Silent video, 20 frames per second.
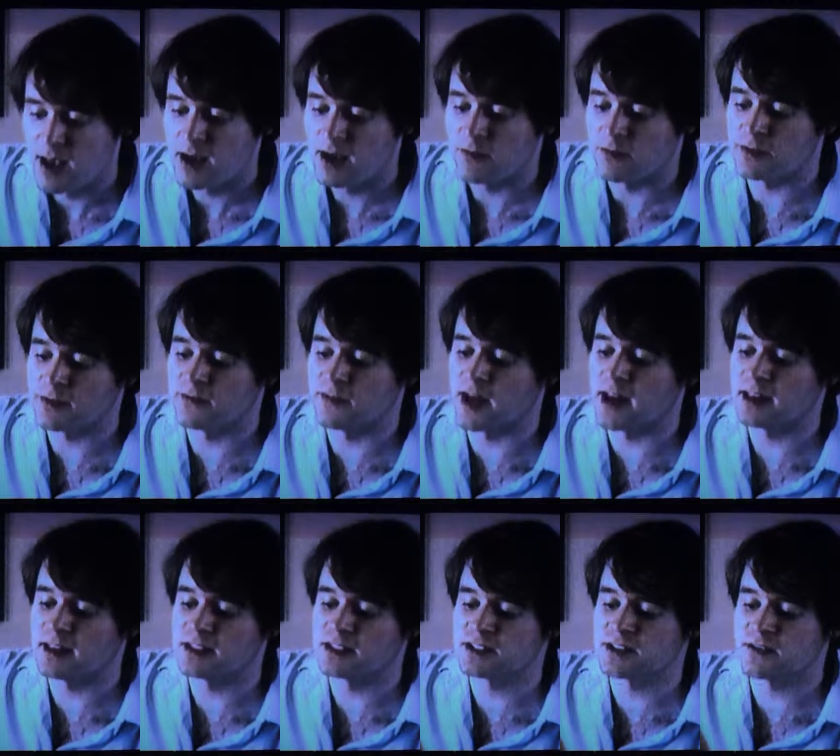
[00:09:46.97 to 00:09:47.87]
For the
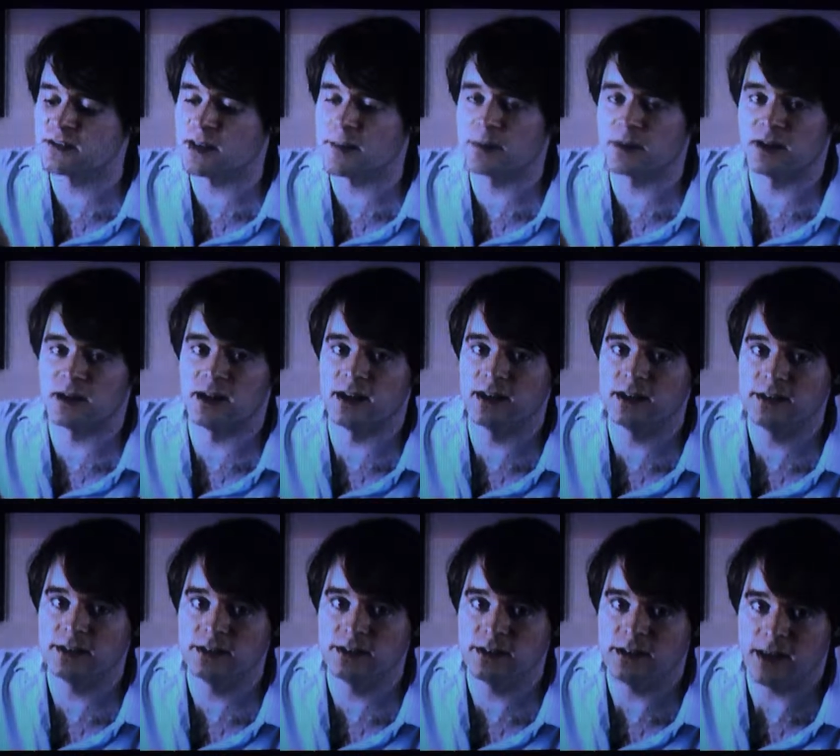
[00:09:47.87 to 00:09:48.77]
violence of Lebanon,
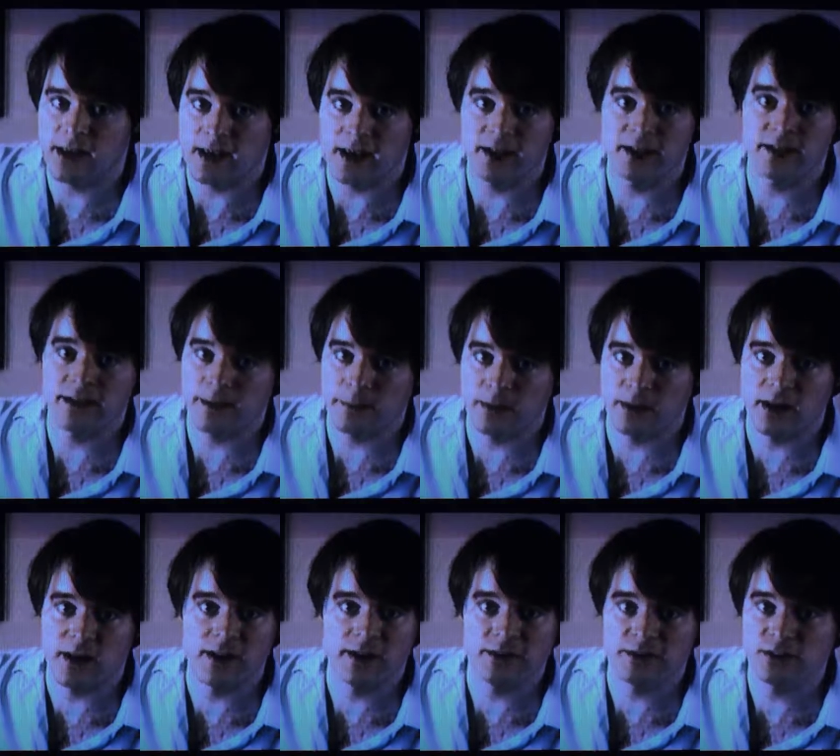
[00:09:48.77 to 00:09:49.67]
and
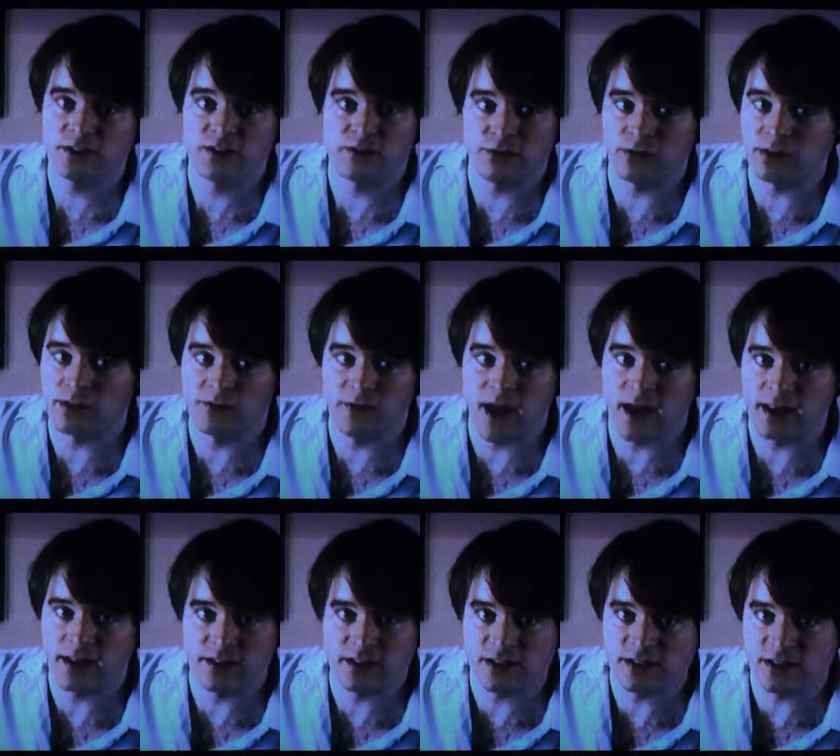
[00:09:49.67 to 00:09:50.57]
Lebanon is full of
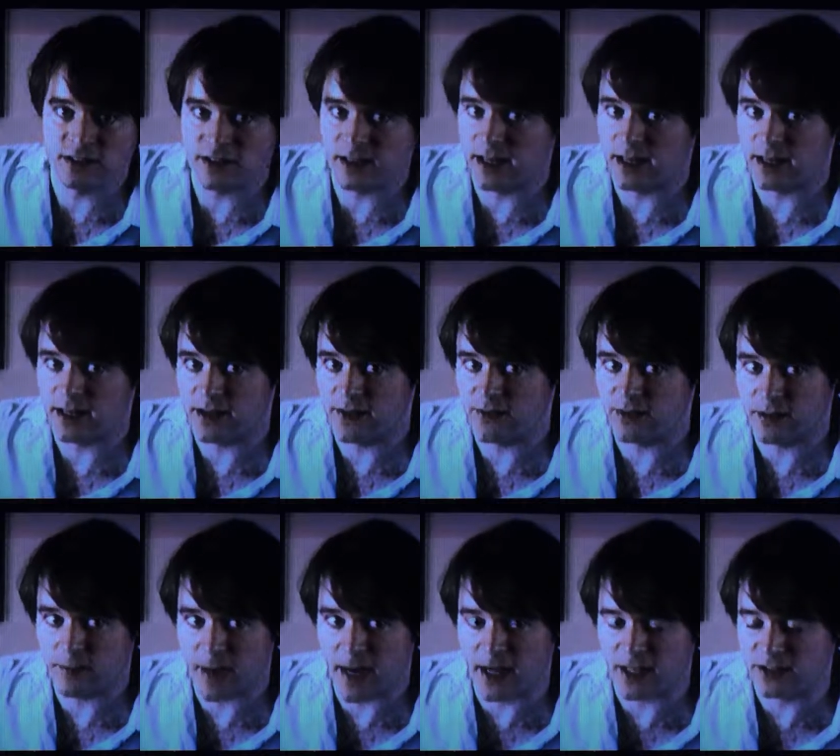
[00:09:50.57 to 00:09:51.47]
violence lately for
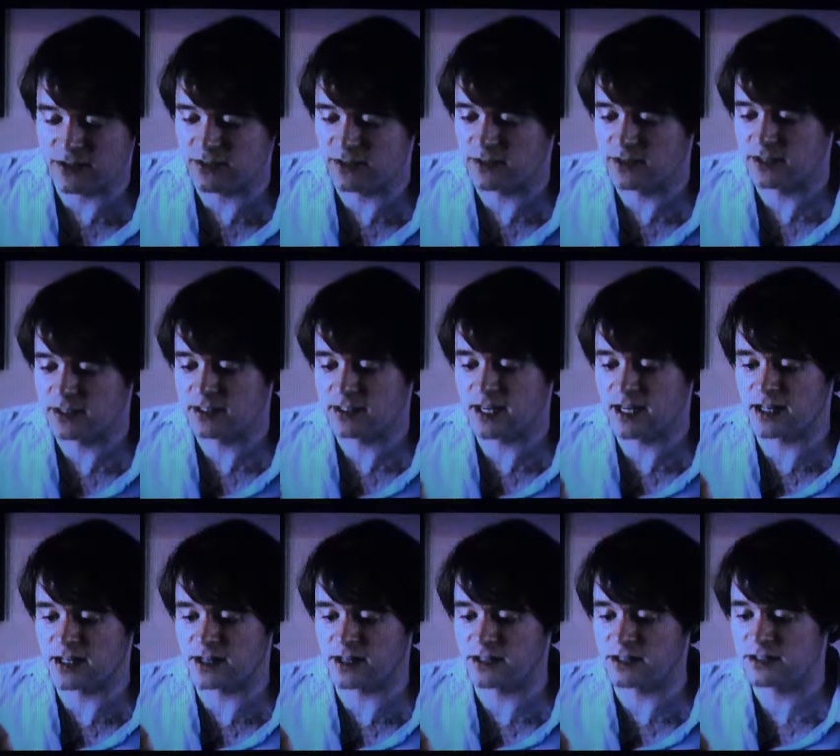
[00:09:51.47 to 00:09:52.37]
the past
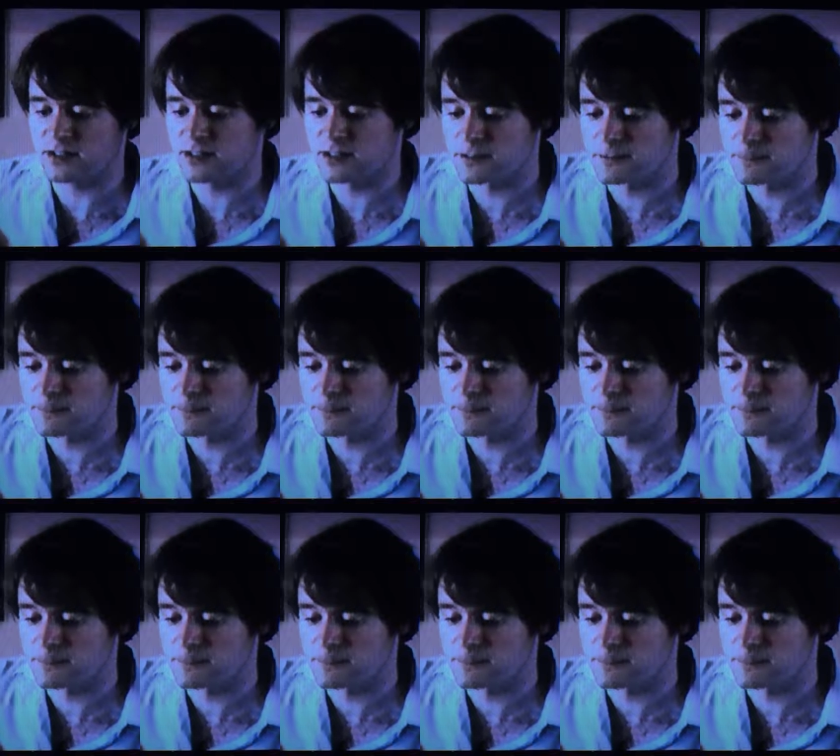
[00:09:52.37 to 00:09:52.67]
ten years,